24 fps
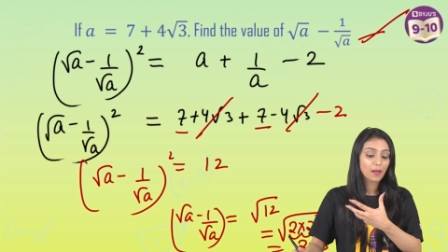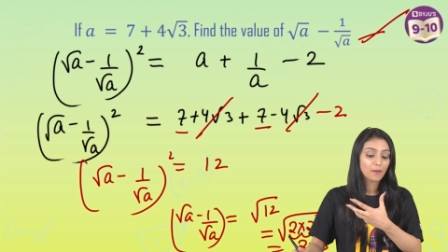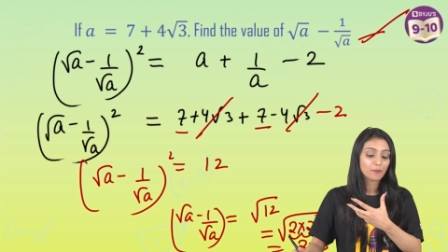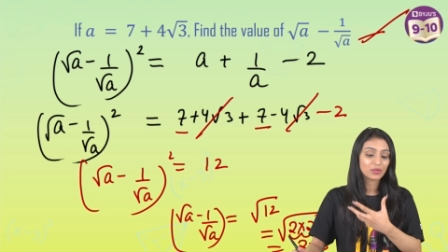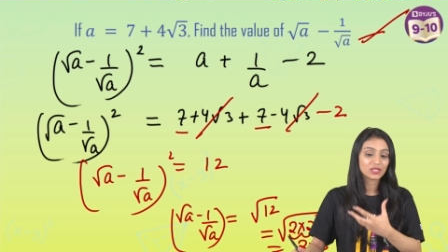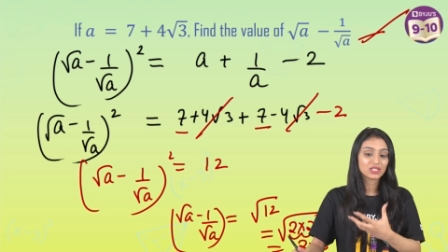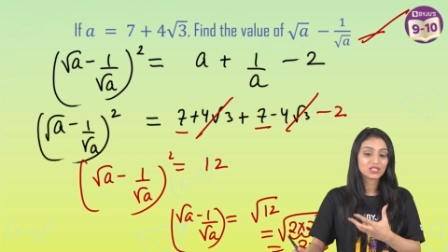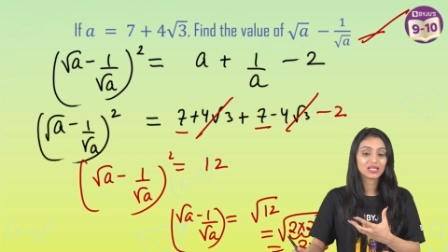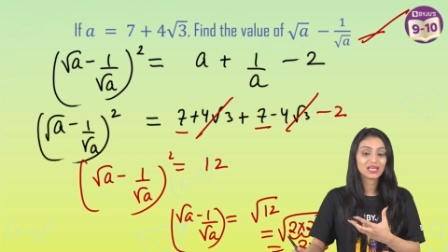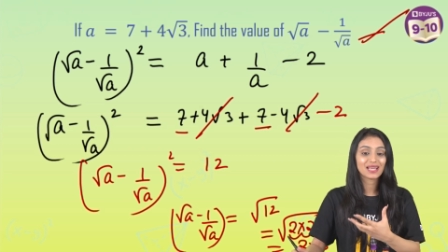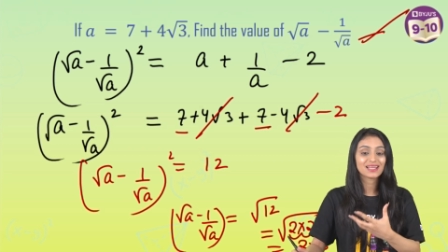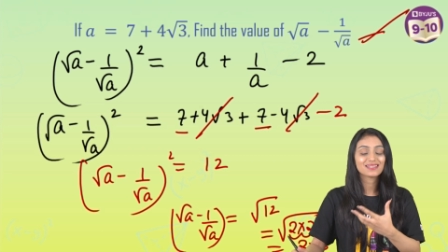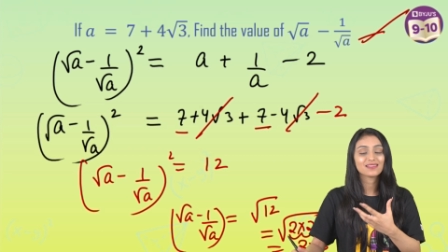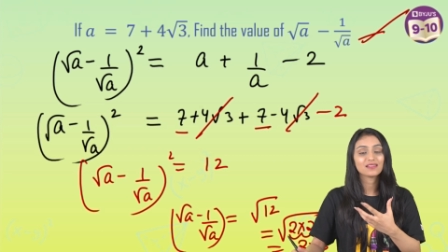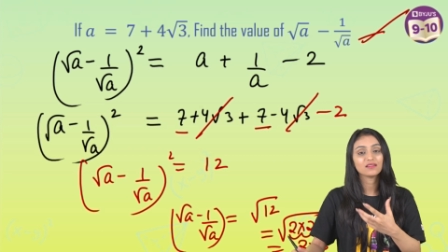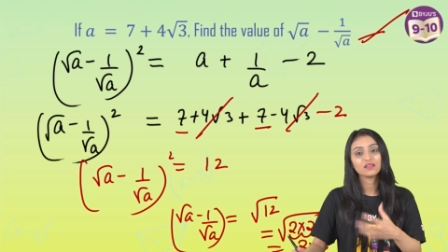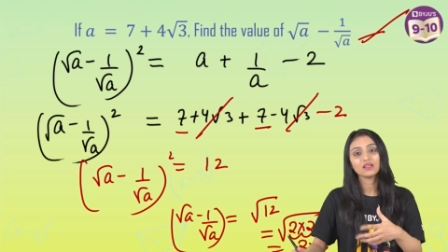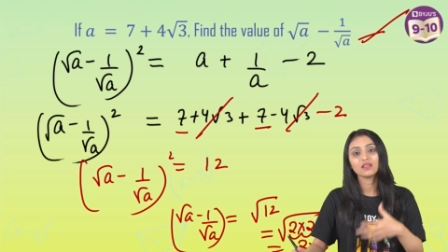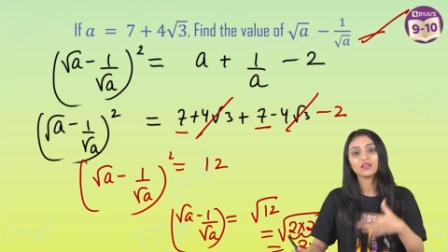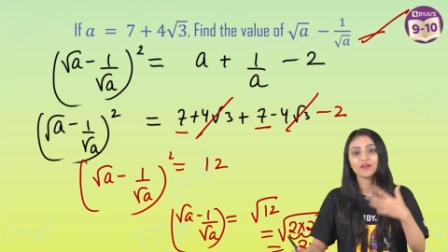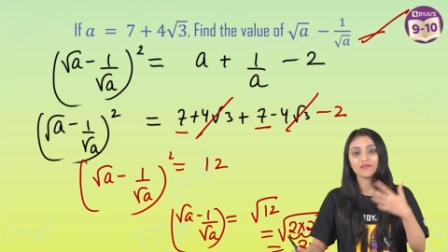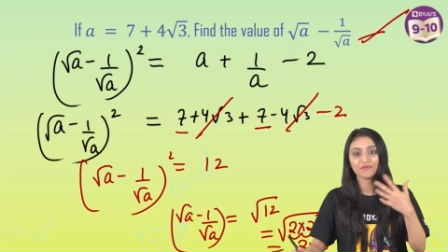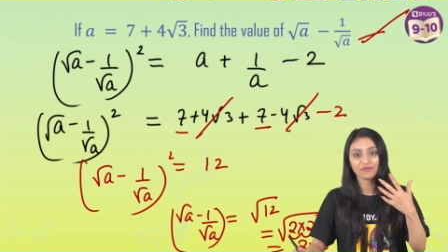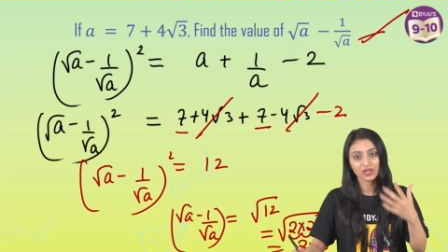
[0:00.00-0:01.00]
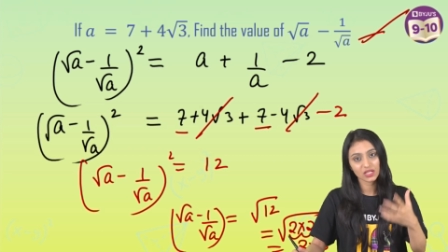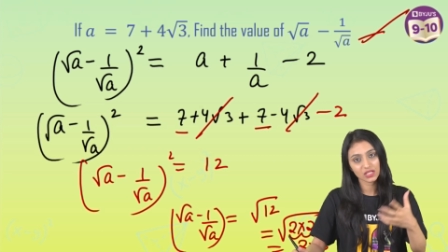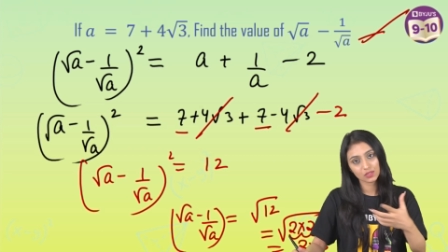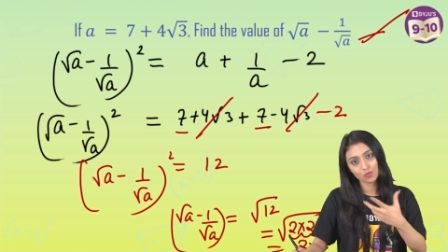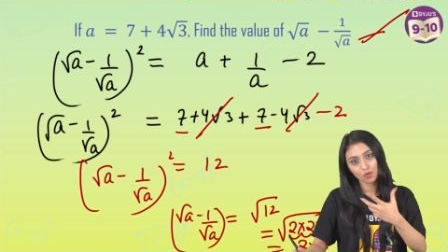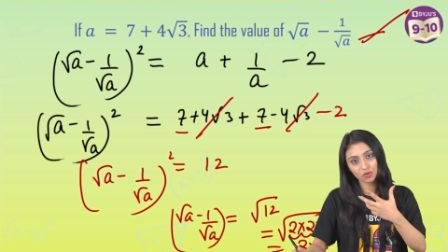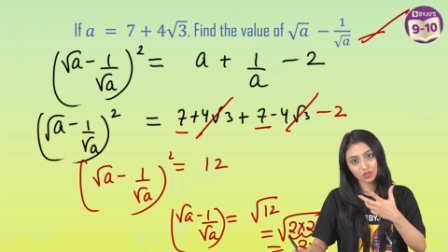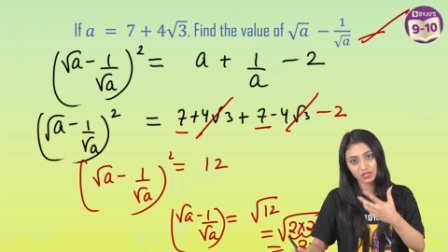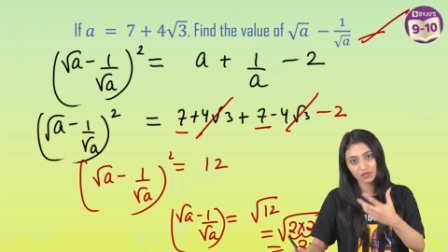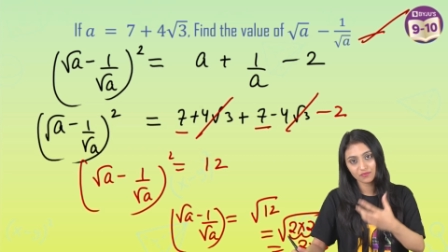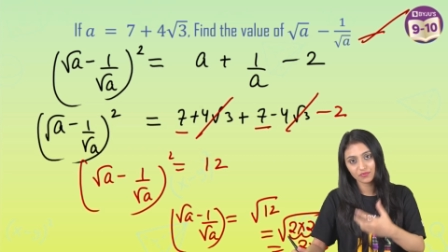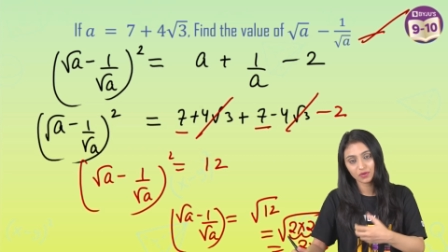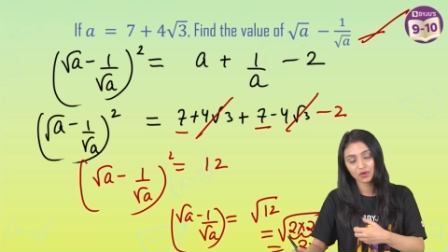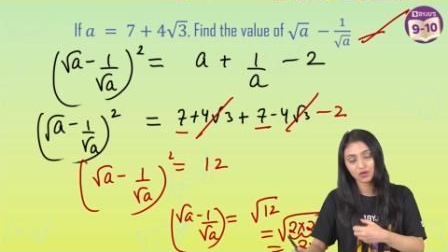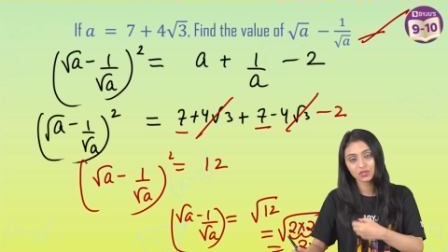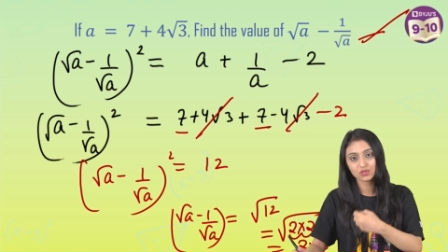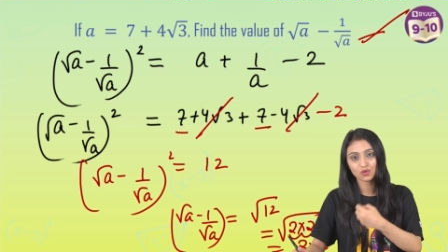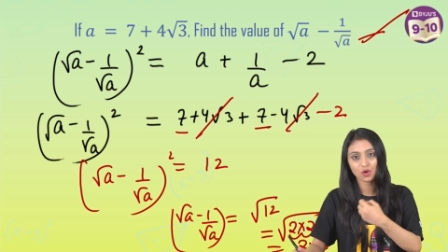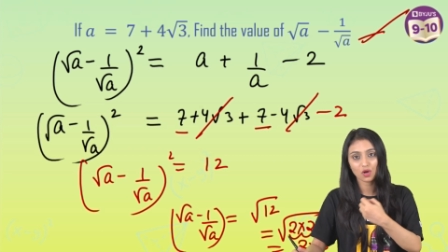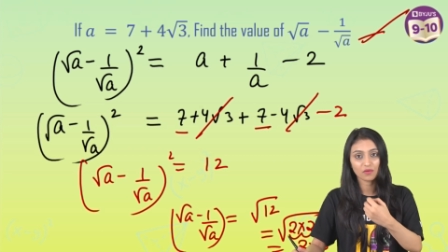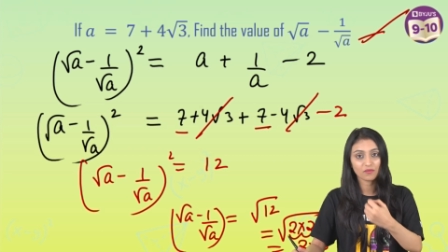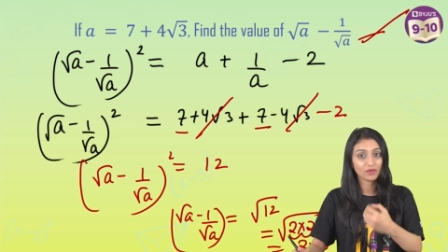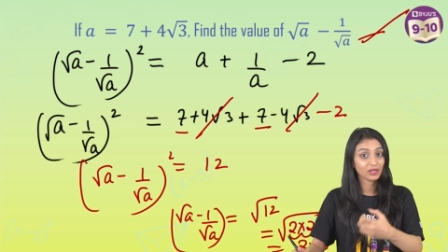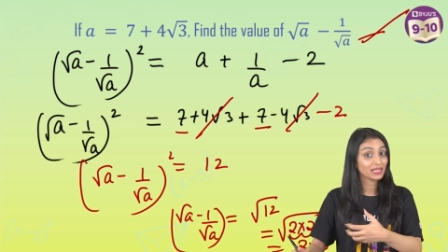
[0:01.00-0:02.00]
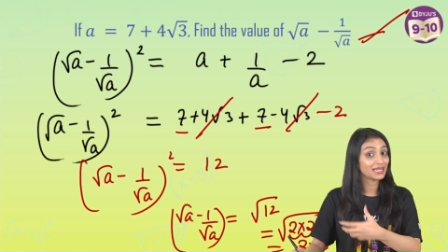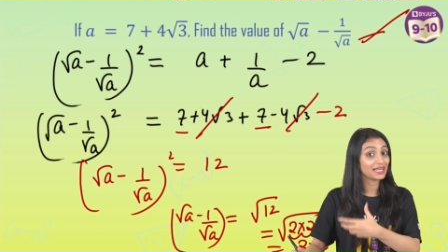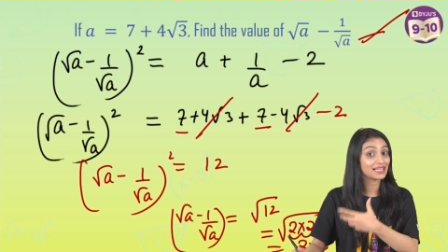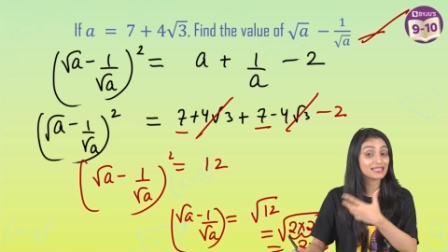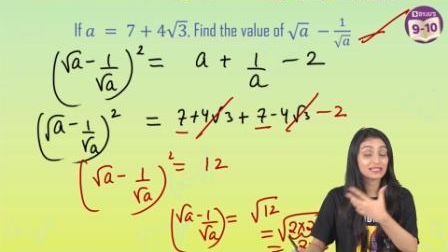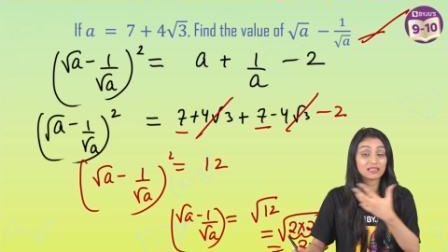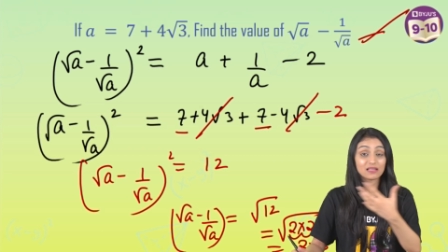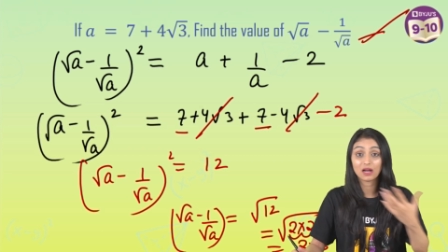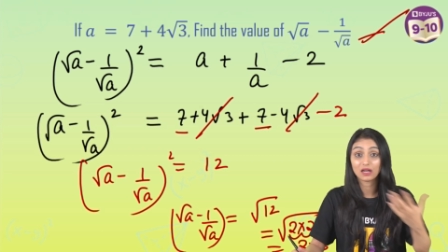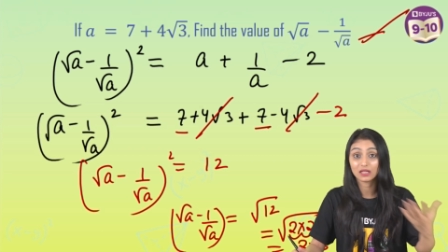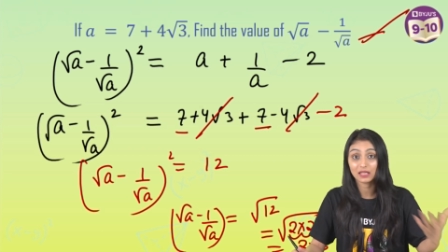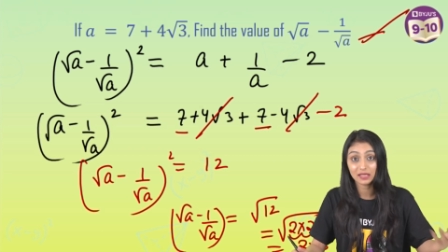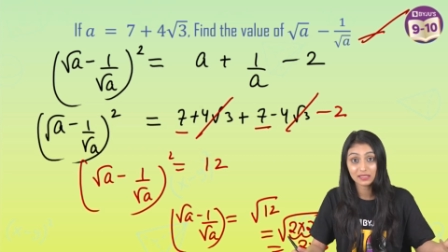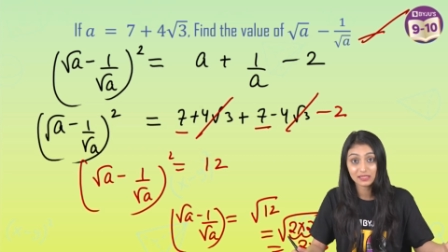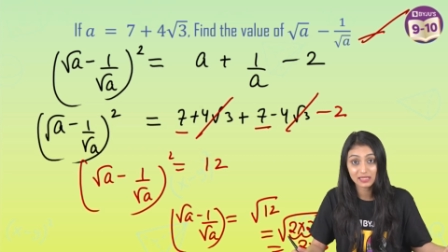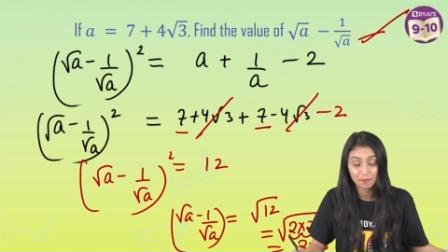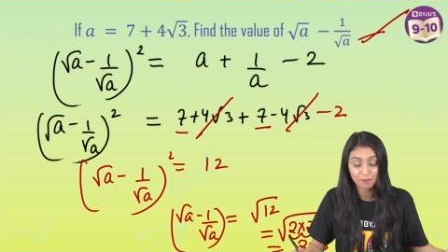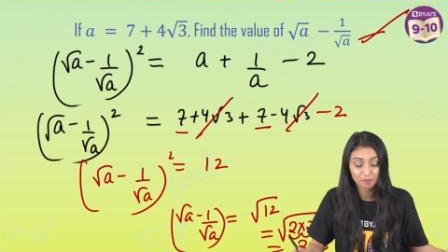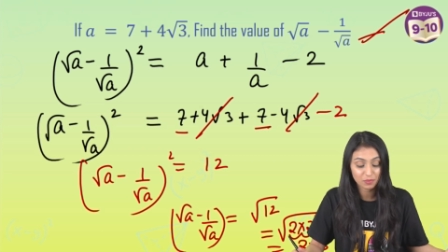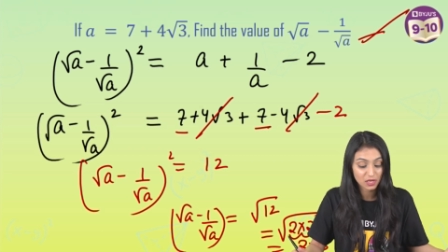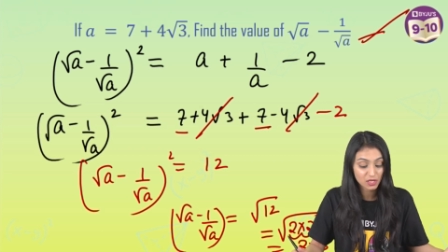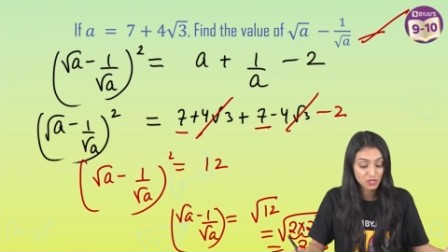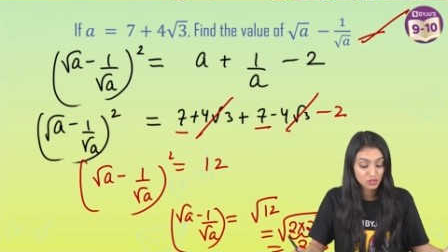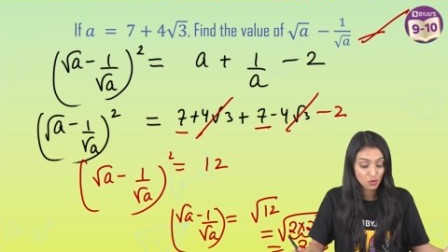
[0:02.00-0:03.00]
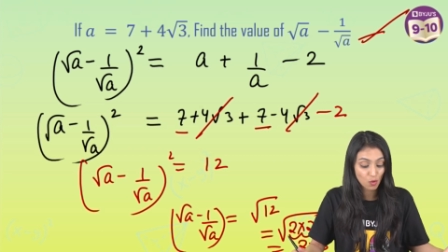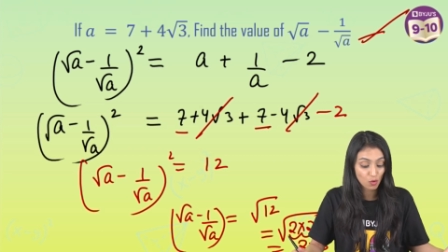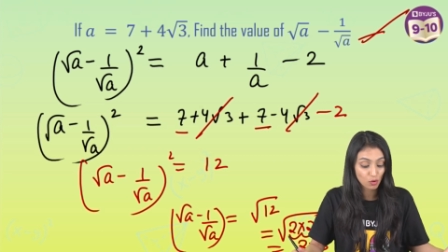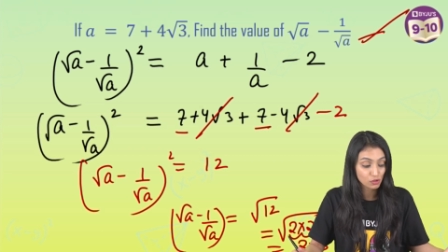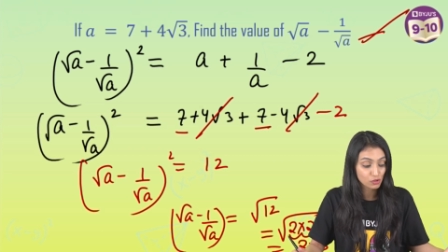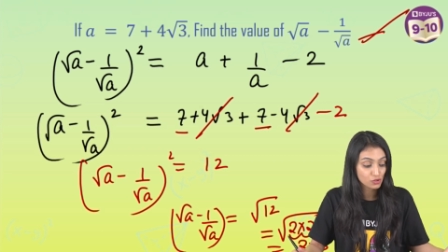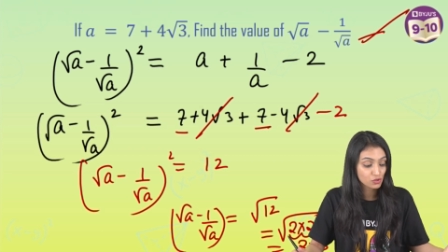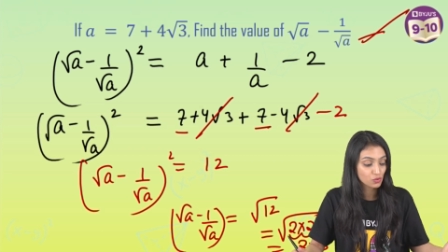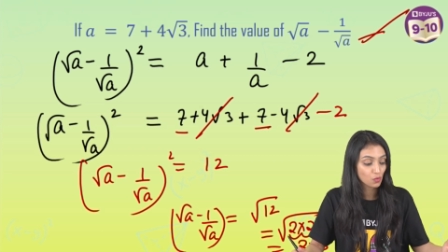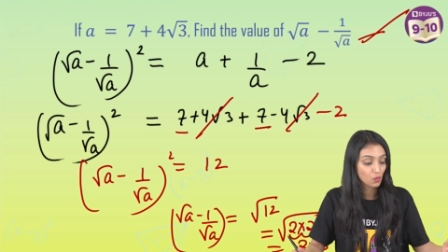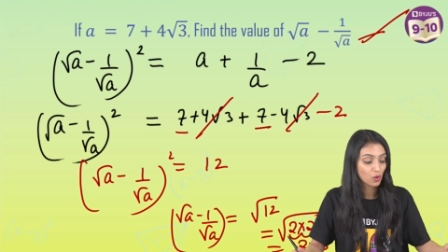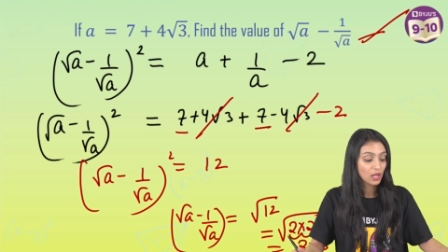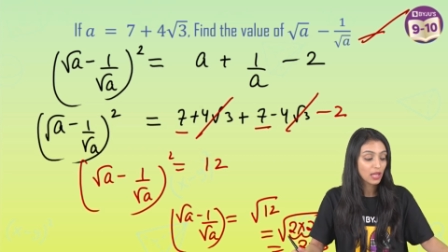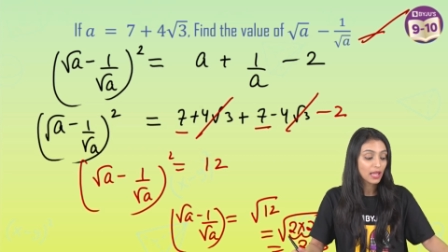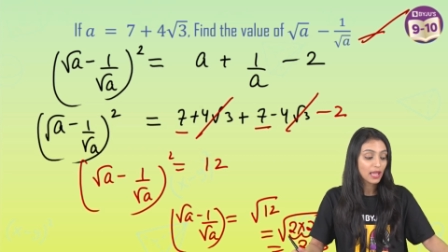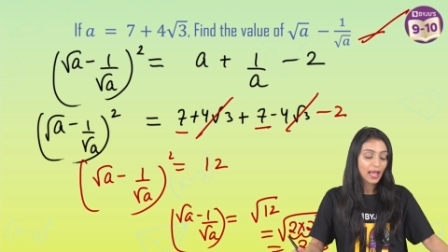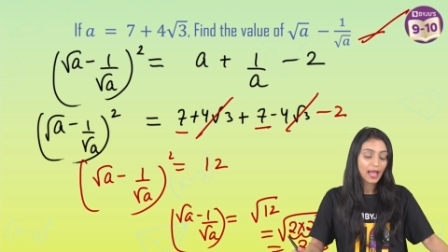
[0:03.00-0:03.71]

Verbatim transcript: but yes in the reference books if you are solving in N C R T exemplars also.